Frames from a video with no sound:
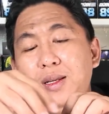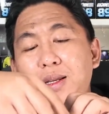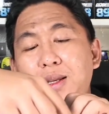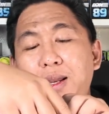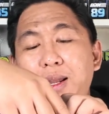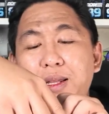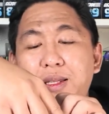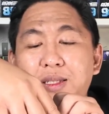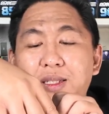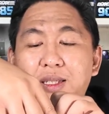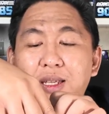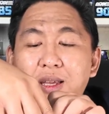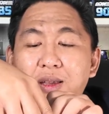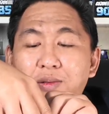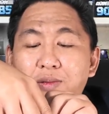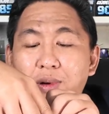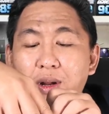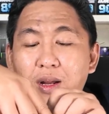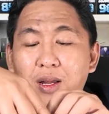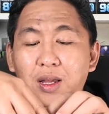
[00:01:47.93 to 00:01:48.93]
Let's see
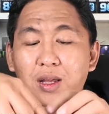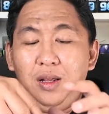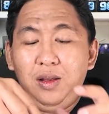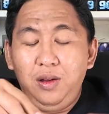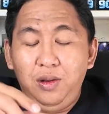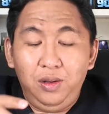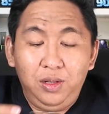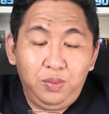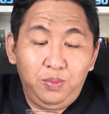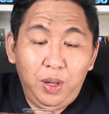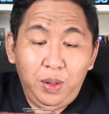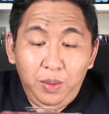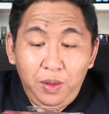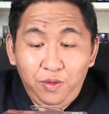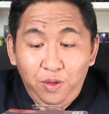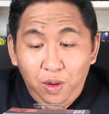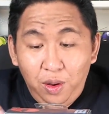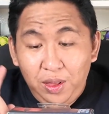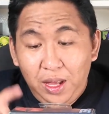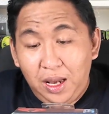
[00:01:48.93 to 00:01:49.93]
where he goes. But
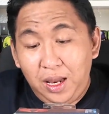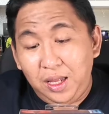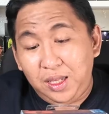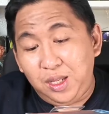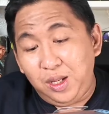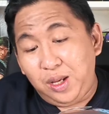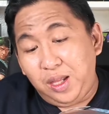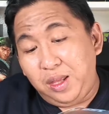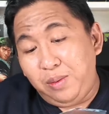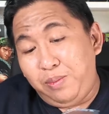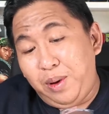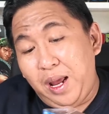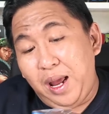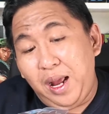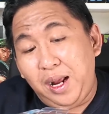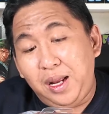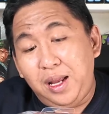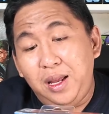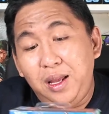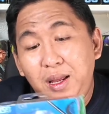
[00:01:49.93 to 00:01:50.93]
before that, let's look at the
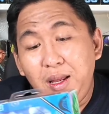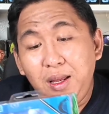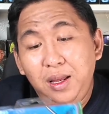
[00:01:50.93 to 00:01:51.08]
back.